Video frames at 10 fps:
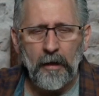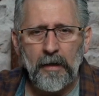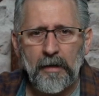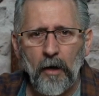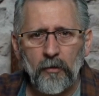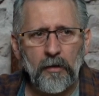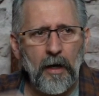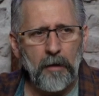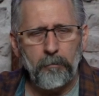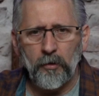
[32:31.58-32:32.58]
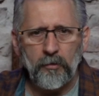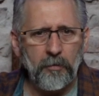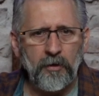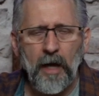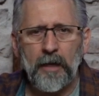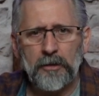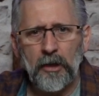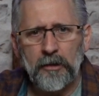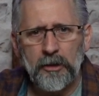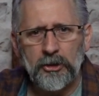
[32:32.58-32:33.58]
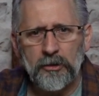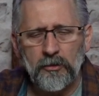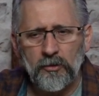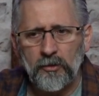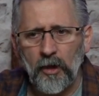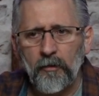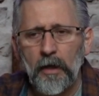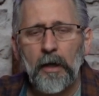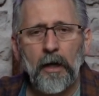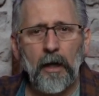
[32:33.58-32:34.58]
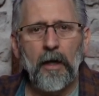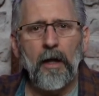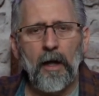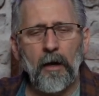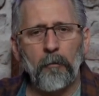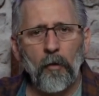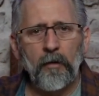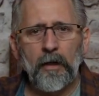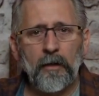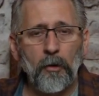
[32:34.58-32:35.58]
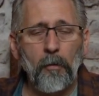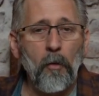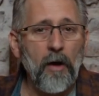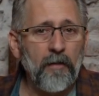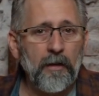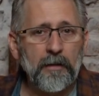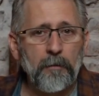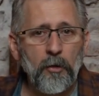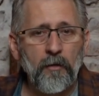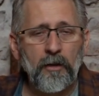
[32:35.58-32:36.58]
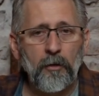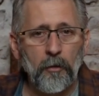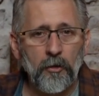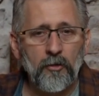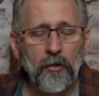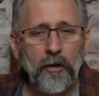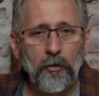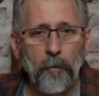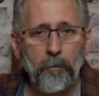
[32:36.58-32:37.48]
on the outside, built some additions and stuff. And I'm over here. I told my wife, I'd like to move into it. Let's turn it into a